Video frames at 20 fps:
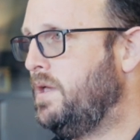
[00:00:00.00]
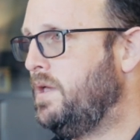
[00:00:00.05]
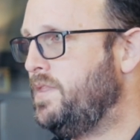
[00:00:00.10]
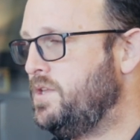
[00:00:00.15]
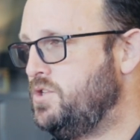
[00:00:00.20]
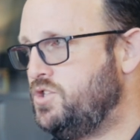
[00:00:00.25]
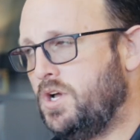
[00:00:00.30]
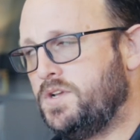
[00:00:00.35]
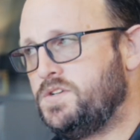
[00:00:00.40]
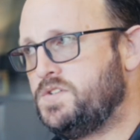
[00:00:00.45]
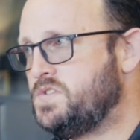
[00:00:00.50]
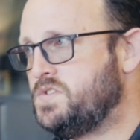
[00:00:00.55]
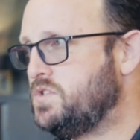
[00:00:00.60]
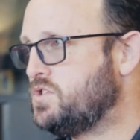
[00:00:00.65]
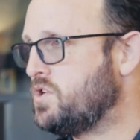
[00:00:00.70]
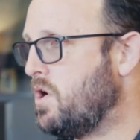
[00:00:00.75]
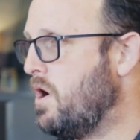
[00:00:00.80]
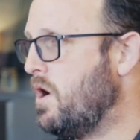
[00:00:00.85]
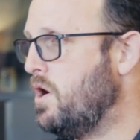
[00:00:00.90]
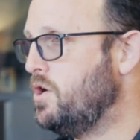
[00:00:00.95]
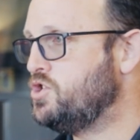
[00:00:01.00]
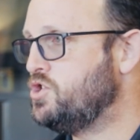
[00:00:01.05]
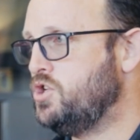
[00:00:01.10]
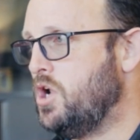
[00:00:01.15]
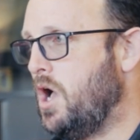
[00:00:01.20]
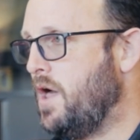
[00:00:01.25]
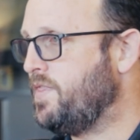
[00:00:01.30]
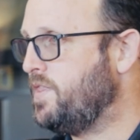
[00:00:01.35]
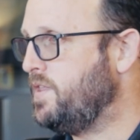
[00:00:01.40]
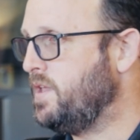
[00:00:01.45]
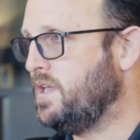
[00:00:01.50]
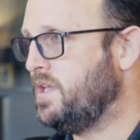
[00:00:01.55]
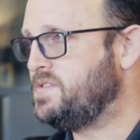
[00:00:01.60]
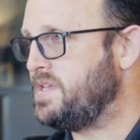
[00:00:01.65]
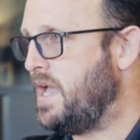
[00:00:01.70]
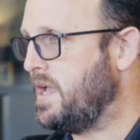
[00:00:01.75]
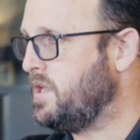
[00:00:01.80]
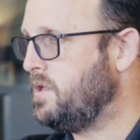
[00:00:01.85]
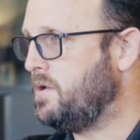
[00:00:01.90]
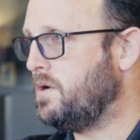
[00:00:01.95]
And the judge is in charge, not the
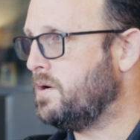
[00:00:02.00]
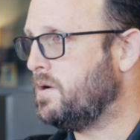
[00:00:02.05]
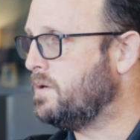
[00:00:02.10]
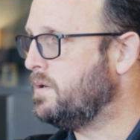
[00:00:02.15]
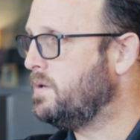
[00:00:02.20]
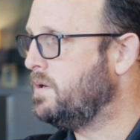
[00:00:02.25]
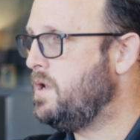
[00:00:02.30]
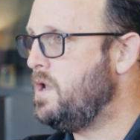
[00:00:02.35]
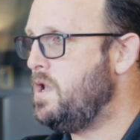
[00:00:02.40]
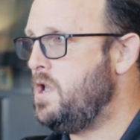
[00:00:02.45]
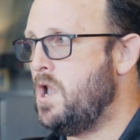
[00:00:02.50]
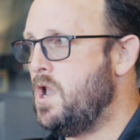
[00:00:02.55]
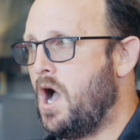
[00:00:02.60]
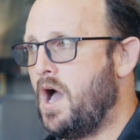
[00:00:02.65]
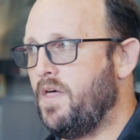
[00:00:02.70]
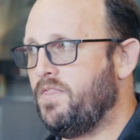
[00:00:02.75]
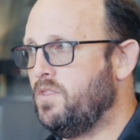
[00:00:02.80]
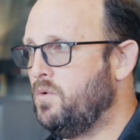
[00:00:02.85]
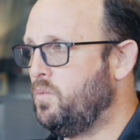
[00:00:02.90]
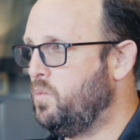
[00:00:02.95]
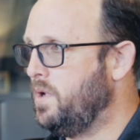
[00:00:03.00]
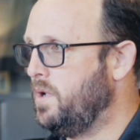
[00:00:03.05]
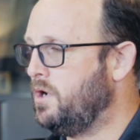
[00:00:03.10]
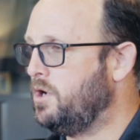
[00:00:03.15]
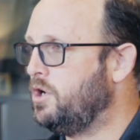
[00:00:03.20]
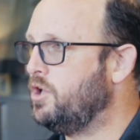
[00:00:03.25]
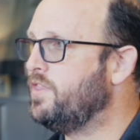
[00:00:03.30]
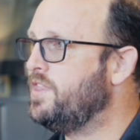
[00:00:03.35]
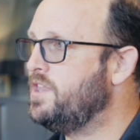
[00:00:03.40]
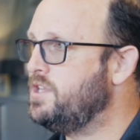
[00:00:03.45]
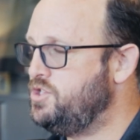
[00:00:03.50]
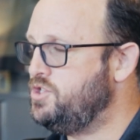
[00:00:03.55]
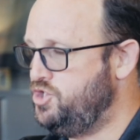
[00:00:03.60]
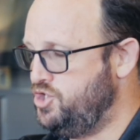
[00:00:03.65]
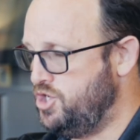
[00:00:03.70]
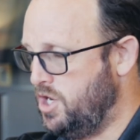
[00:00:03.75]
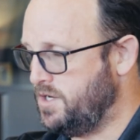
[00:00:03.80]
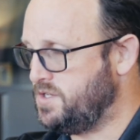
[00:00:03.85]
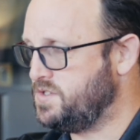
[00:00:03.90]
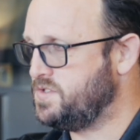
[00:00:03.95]
executor, not the will, the
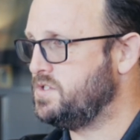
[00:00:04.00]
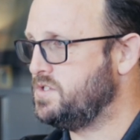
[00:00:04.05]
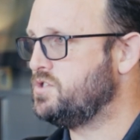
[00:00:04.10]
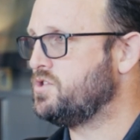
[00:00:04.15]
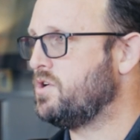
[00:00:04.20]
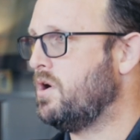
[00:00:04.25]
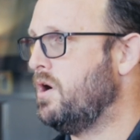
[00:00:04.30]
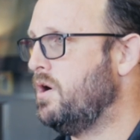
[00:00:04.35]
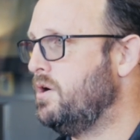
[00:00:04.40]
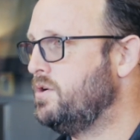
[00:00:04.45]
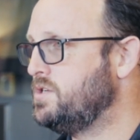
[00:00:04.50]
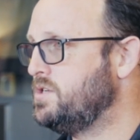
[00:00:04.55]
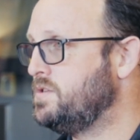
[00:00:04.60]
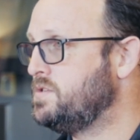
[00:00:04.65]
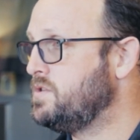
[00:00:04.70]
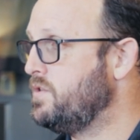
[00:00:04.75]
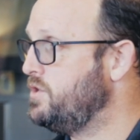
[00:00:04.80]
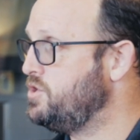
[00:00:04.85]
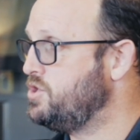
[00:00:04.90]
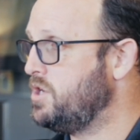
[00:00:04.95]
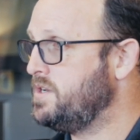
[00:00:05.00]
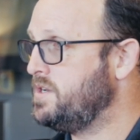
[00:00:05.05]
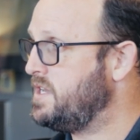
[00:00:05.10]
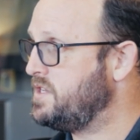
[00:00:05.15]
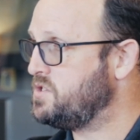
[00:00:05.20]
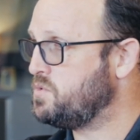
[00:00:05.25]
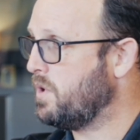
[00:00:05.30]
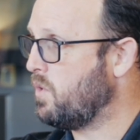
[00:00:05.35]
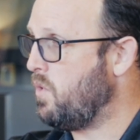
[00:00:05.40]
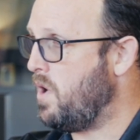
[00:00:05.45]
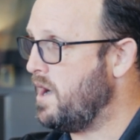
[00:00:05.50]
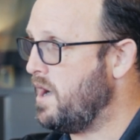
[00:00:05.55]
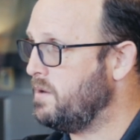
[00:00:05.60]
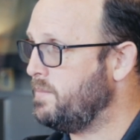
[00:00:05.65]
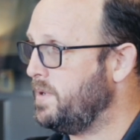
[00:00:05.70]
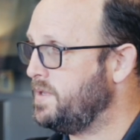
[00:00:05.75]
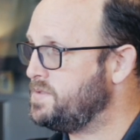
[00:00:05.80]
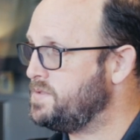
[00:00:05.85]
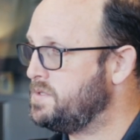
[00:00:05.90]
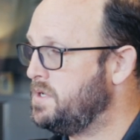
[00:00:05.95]
judge is in charge. And so the judge has
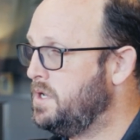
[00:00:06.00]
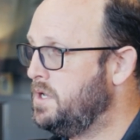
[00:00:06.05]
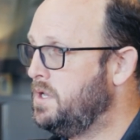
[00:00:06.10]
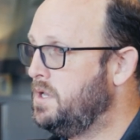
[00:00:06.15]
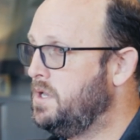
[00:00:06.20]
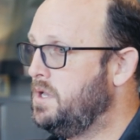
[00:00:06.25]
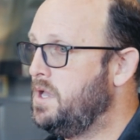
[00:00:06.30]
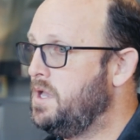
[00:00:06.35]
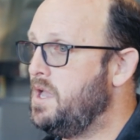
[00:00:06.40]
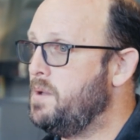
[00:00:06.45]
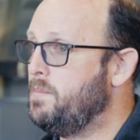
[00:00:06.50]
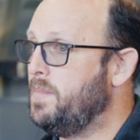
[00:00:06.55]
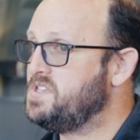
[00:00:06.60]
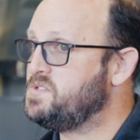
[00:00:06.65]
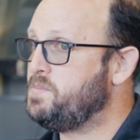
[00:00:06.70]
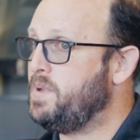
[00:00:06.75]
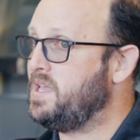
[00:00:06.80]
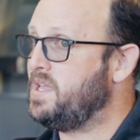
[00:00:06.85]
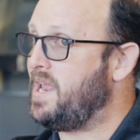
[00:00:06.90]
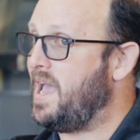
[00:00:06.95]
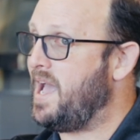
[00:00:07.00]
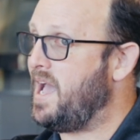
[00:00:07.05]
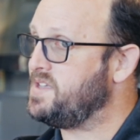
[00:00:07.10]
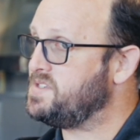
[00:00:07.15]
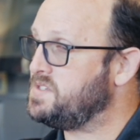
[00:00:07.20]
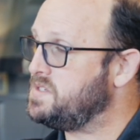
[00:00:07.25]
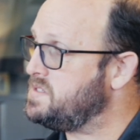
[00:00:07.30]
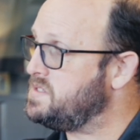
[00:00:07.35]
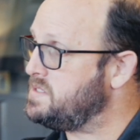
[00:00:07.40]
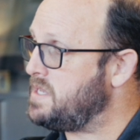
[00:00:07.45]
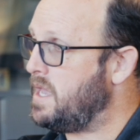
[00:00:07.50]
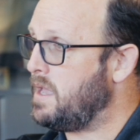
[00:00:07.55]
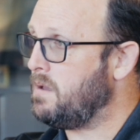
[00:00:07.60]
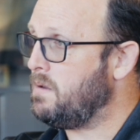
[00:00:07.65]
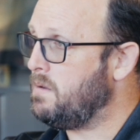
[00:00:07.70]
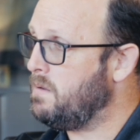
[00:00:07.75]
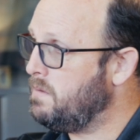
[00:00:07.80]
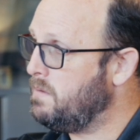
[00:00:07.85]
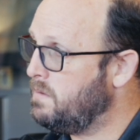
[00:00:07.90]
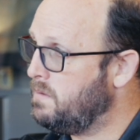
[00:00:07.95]
requirements. It must be an as-is
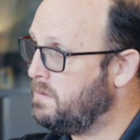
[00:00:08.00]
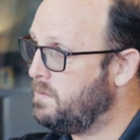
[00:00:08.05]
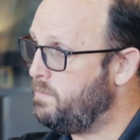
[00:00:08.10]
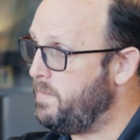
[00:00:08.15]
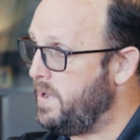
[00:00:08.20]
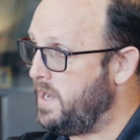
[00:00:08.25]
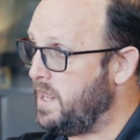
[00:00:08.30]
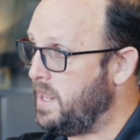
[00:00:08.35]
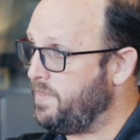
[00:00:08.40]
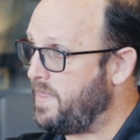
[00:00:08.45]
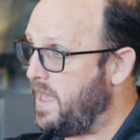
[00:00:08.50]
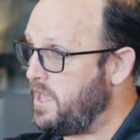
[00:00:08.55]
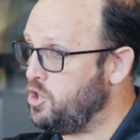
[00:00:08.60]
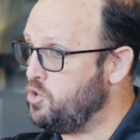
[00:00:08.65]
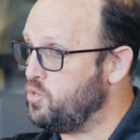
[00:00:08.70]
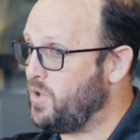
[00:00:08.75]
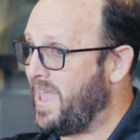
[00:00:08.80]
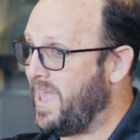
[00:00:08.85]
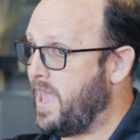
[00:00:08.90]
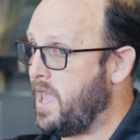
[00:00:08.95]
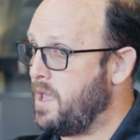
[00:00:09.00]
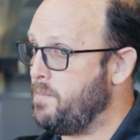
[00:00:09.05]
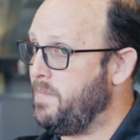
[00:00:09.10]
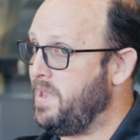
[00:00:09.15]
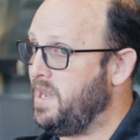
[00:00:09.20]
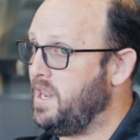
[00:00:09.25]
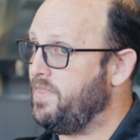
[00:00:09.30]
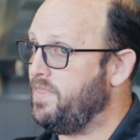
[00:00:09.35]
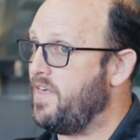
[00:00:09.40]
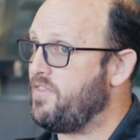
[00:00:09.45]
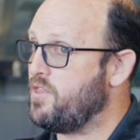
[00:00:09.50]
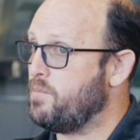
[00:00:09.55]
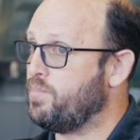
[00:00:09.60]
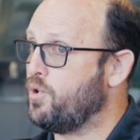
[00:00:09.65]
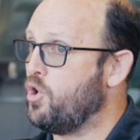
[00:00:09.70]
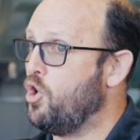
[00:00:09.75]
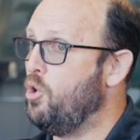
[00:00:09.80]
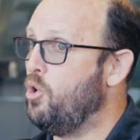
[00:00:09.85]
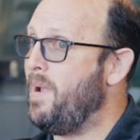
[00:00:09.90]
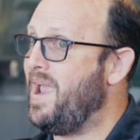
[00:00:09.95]
sale, meaning that the
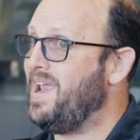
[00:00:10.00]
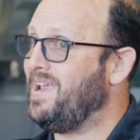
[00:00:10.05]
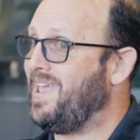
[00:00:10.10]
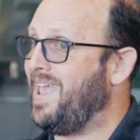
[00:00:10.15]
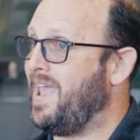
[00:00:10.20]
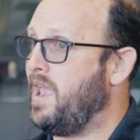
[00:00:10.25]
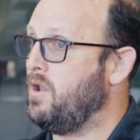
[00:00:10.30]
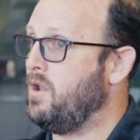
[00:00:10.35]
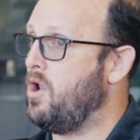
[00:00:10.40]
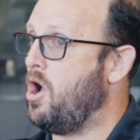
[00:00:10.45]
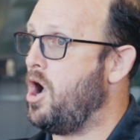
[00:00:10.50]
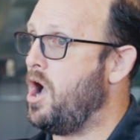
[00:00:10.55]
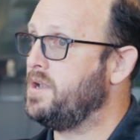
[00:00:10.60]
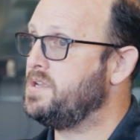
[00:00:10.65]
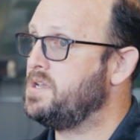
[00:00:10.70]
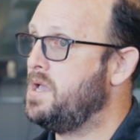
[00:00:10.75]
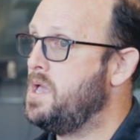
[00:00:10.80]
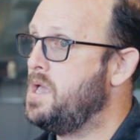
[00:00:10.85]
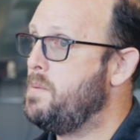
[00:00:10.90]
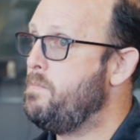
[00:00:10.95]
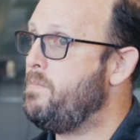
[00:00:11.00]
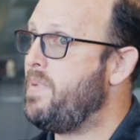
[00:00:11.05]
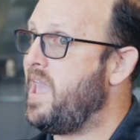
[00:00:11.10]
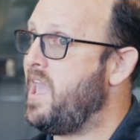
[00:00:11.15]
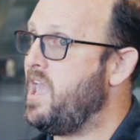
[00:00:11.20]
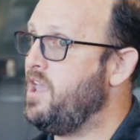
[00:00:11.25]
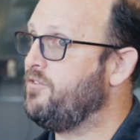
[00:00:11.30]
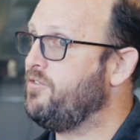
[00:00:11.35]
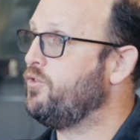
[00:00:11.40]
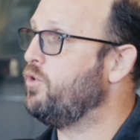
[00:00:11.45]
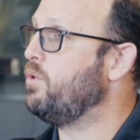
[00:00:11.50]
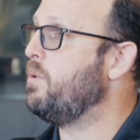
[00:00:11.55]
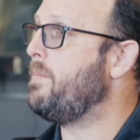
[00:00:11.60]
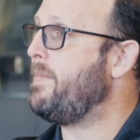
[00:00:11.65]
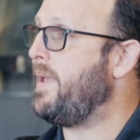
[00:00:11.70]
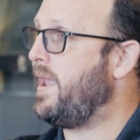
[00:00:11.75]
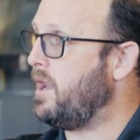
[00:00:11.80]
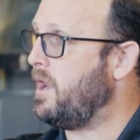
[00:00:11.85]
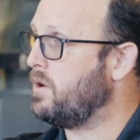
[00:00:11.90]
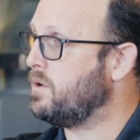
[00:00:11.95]
probate cannot pay for
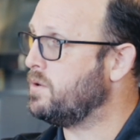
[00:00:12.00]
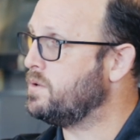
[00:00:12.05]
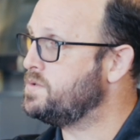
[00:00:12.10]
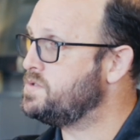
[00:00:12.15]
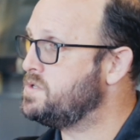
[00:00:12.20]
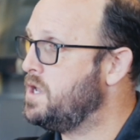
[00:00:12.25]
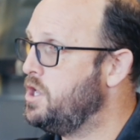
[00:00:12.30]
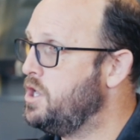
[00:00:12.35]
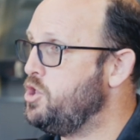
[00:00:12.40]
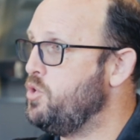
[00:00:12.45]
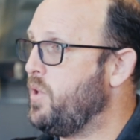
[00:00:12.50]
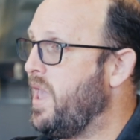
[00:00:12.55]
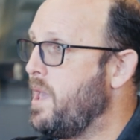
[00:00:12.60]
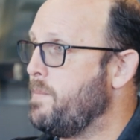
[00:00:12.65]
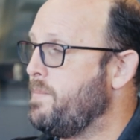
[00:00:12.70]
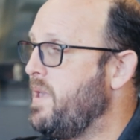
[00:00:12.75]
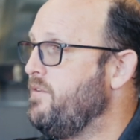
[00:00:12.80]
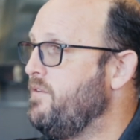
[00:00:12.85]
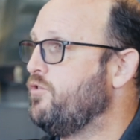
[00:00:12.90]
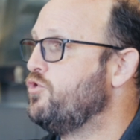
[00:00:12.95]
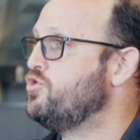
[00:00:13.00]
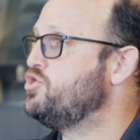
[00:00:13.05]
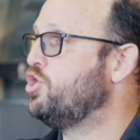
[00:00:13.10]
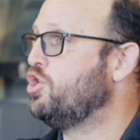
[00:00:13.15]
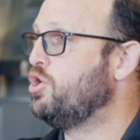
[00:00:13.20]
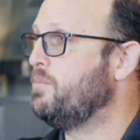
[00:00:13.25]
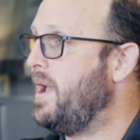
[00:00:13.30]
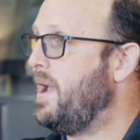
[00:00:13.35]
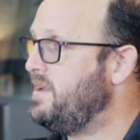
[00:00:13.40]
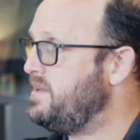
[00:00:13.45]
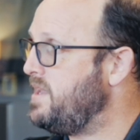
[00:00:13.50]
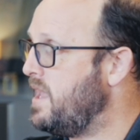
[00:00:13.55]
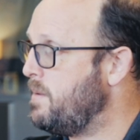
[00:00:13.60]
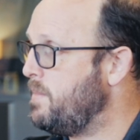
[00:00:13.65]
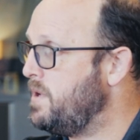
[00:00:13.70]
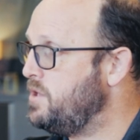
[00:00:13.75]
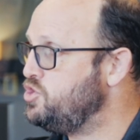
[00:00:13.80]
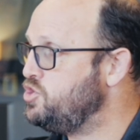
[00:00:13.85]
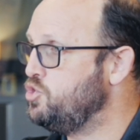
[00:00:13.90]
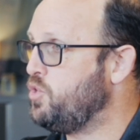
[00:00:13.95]
repairs. You can't pay for termite
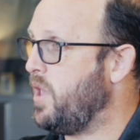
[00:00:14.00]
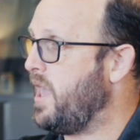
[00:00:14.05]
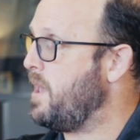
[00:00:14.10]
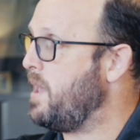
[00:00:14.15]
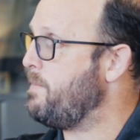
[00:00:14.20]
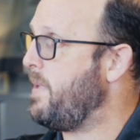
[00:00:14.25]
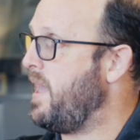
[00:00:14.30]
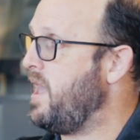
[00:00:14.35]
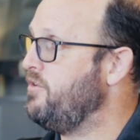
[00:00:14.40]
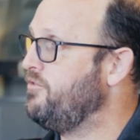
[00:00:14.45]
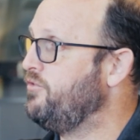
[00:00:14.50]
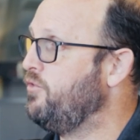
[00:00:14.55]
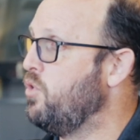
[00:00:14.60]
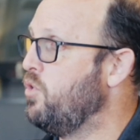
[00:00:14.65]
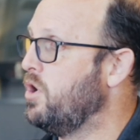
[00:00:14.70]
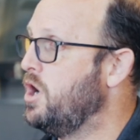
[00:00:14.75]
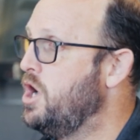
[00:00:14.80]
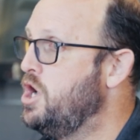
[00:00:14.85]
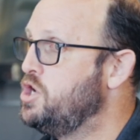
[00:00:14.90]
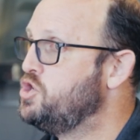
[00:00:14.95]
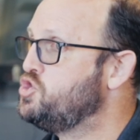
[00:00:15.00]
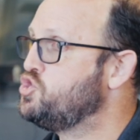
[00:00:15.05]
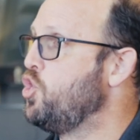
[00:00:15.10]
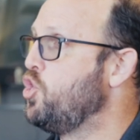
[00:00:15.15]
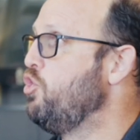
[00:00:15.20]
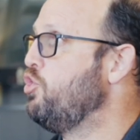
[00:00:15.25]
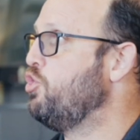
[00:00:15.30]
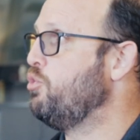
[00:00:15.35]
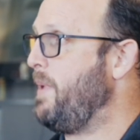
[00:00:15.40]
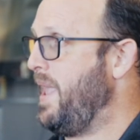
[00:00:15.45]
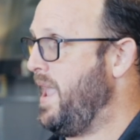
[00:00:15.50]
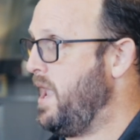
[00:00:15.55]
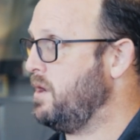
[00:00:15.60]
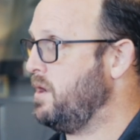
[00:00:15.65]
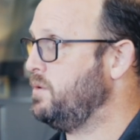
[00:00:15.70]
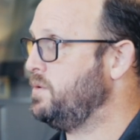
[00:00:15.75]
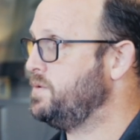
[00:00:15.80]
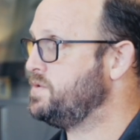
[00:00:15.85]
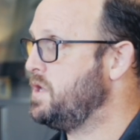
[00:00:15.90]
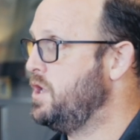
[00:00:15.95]
damage. You can't pay for solar
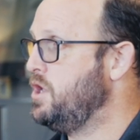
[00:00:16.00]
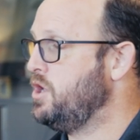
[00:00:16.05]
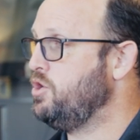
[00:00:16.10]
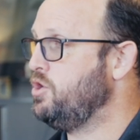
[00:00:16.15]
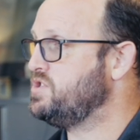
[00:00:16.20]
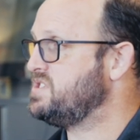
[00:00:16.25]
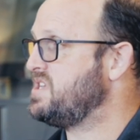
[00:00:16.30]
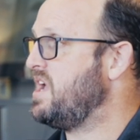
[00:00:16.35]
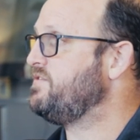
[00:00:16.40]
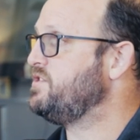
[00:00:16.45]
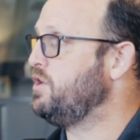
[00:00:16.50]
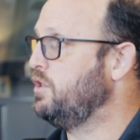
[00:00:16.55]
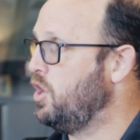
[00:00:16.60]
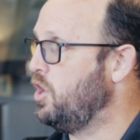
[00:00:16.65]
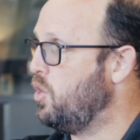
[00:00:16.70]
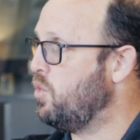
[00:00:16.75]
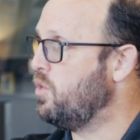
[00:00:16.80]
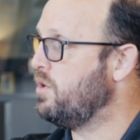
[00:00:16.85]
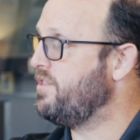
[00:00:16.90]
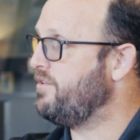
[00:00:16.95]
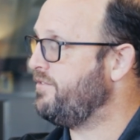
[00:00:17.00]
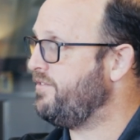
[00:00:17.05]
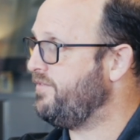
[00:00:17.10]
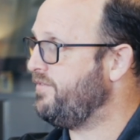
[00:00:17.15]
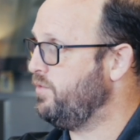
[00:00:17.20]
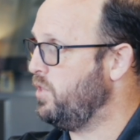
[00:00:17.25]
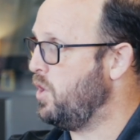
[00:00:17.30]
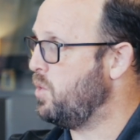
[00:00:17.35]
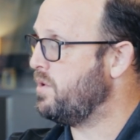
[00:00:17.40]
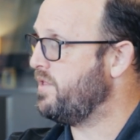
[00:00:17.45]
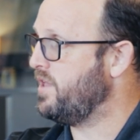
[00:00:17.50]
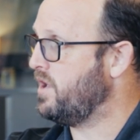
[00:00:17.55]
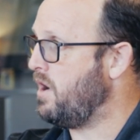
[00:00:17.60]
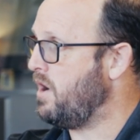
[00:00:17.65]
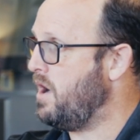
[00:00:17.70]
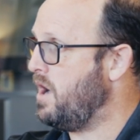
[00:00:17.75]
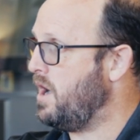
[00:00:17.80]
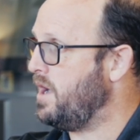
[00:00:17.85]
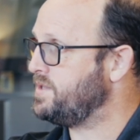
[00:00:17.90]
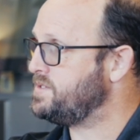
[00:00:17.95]
panels. You just have to lower the
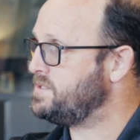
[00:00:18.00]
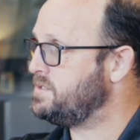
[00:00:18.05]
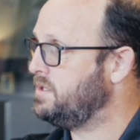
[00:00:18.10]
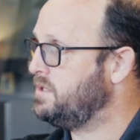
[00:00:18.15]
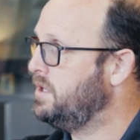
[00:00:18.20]
cost.